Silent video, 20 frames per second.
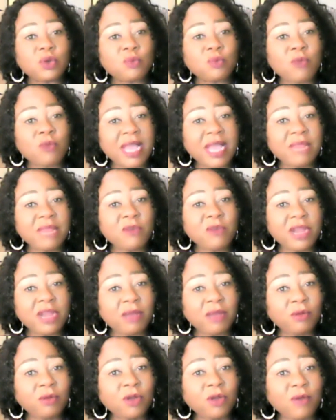
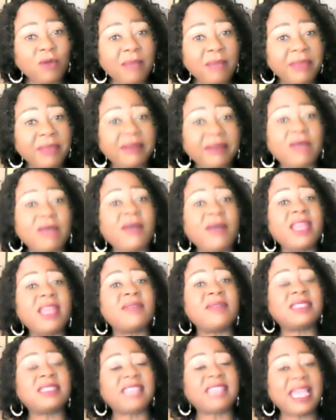Mwalimona kunoko America, kwa
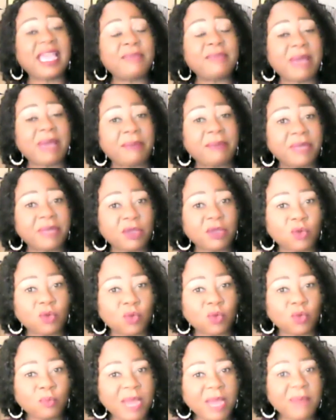diwa cyber
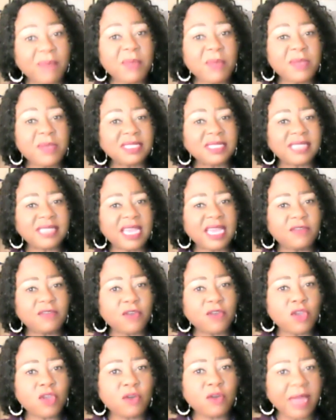bill. But people stand
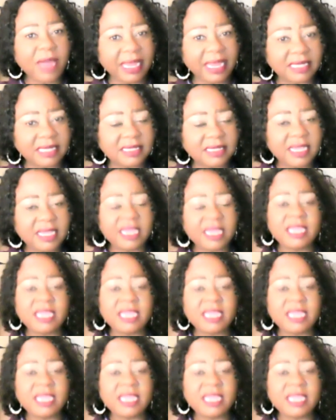for your right.